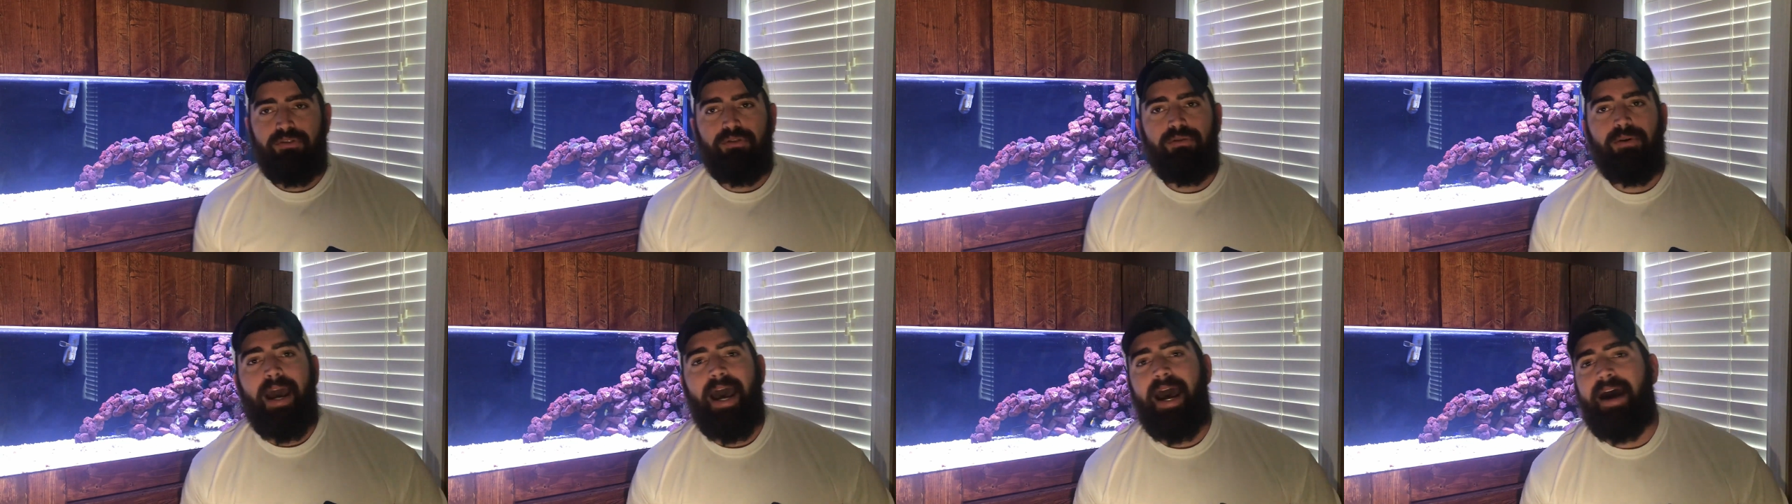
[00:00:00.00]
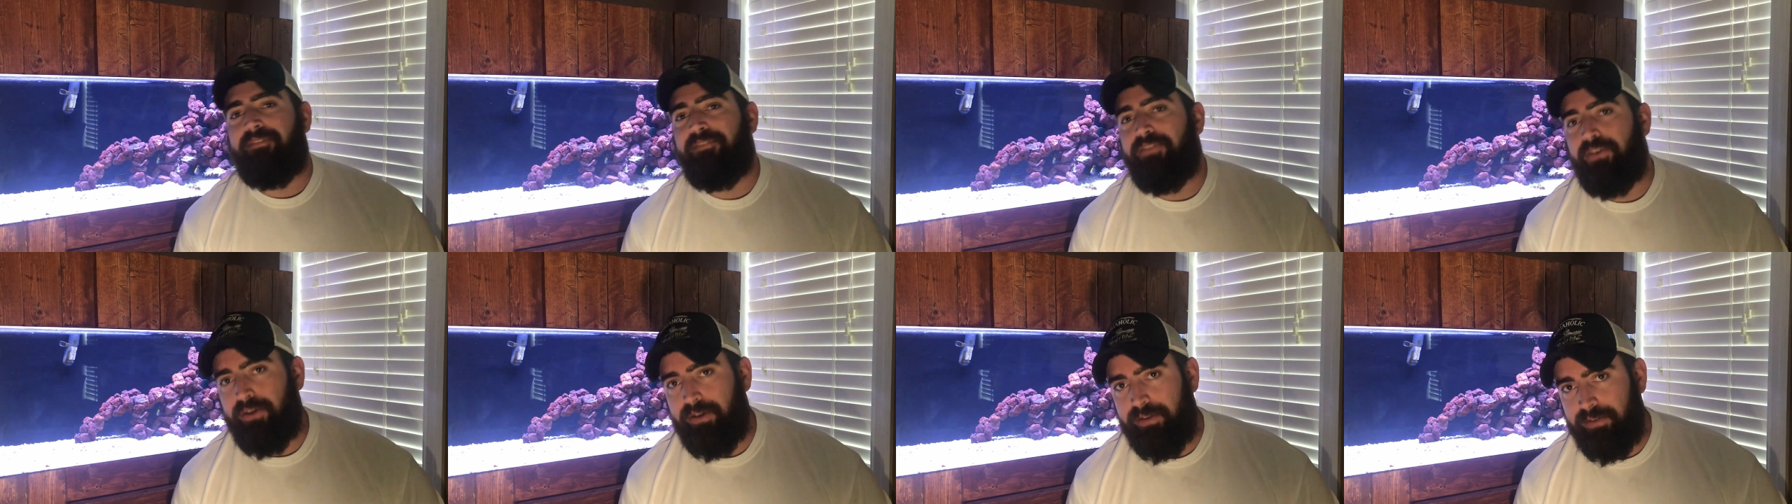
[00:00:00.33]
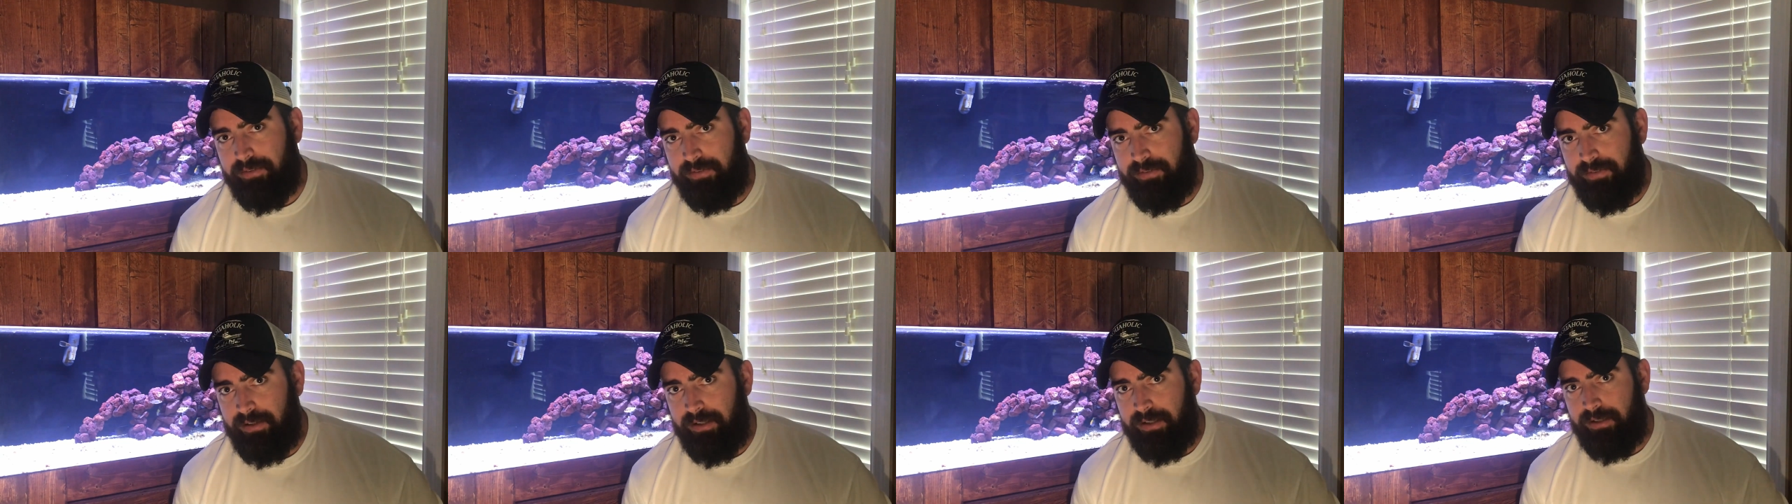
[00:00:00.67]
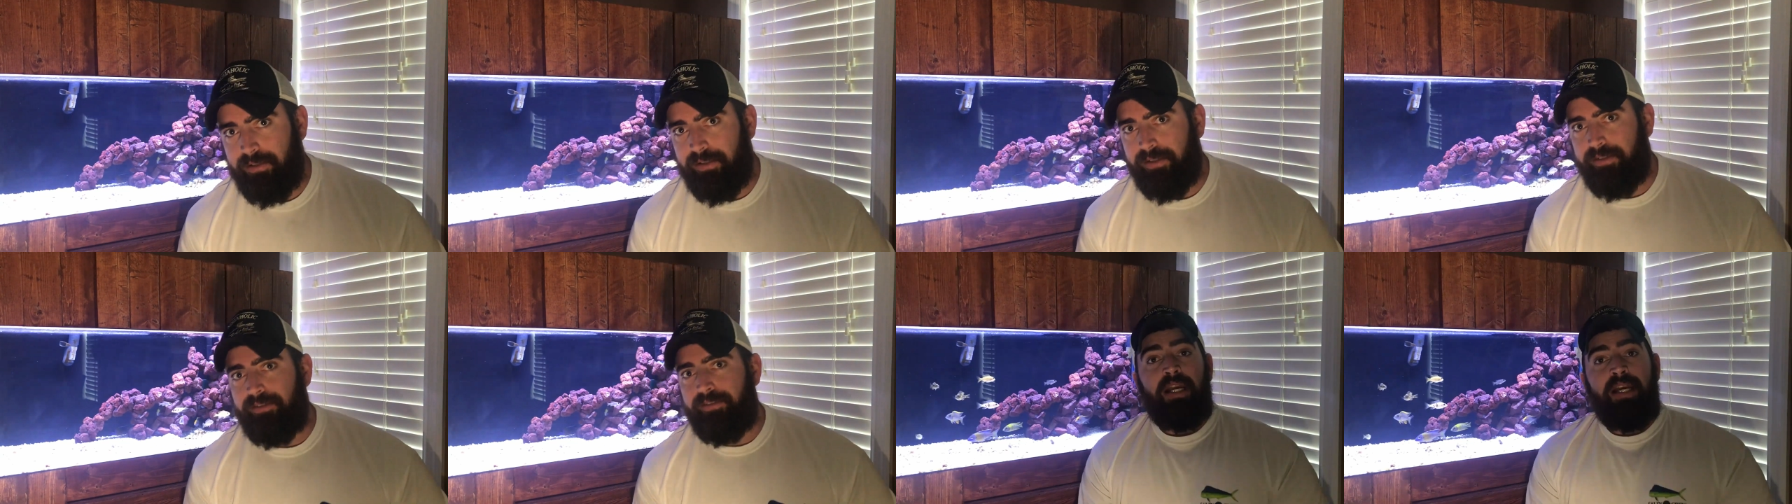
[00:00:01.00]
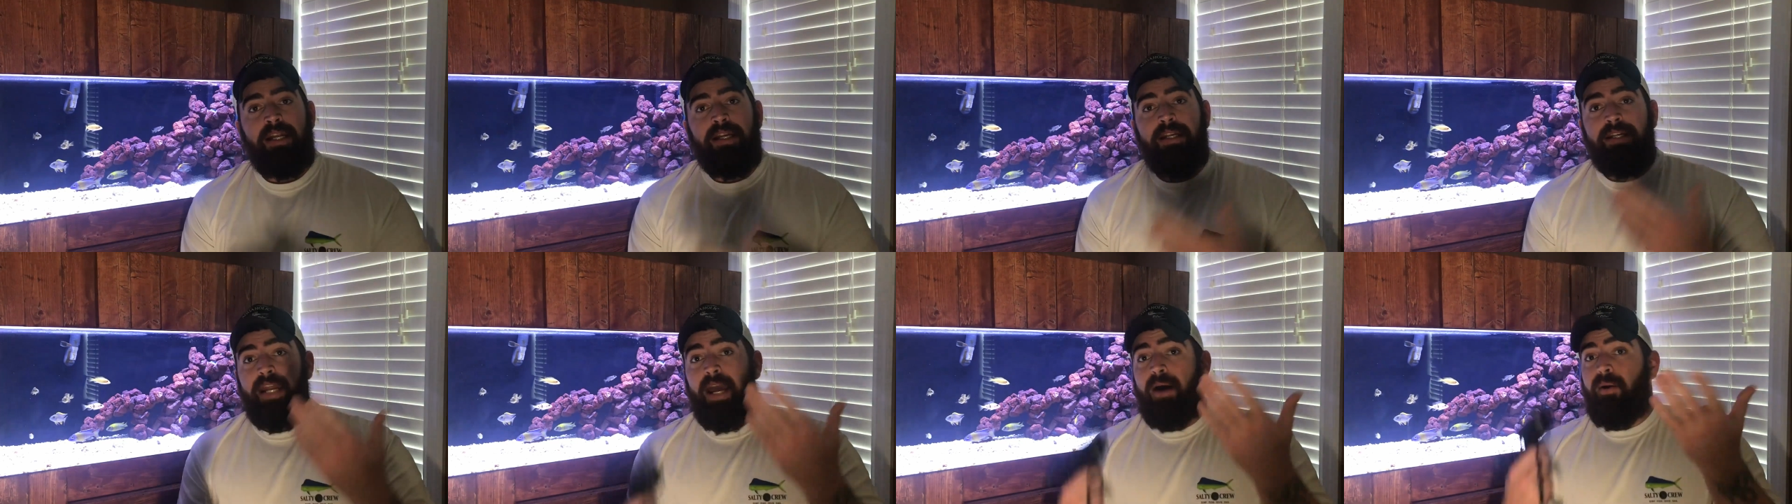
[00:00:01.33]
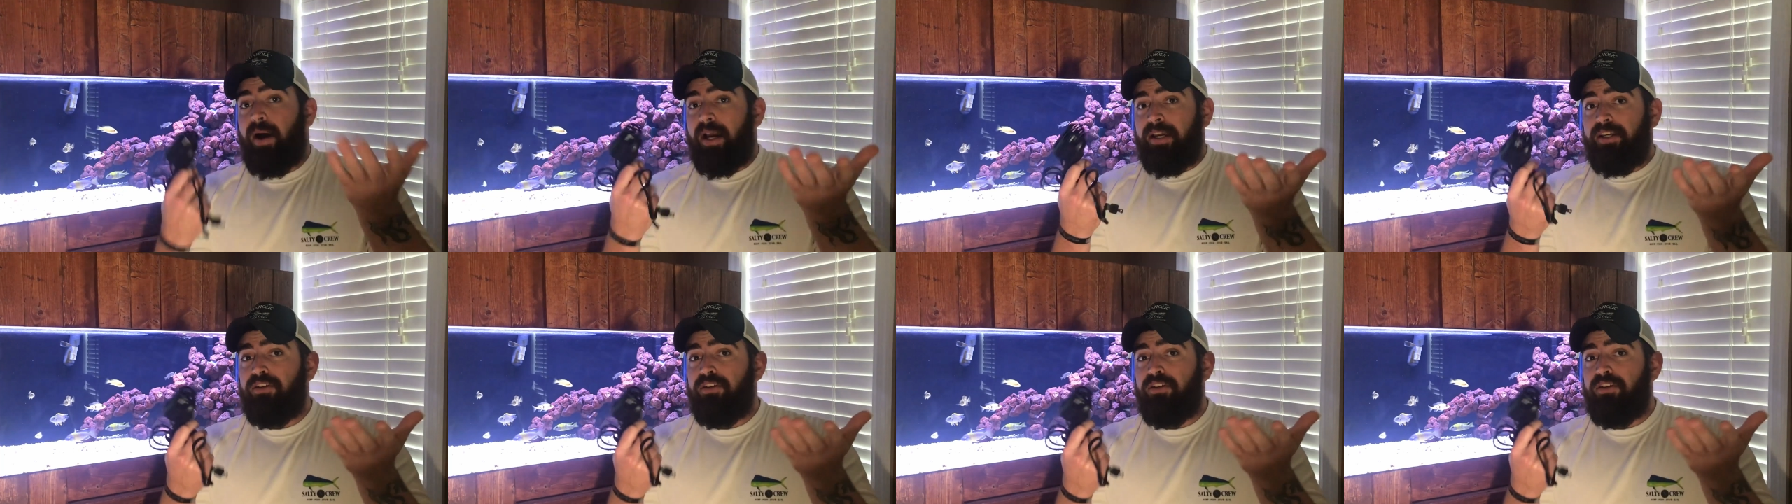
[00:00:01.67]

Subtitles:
to African cichlids. Now I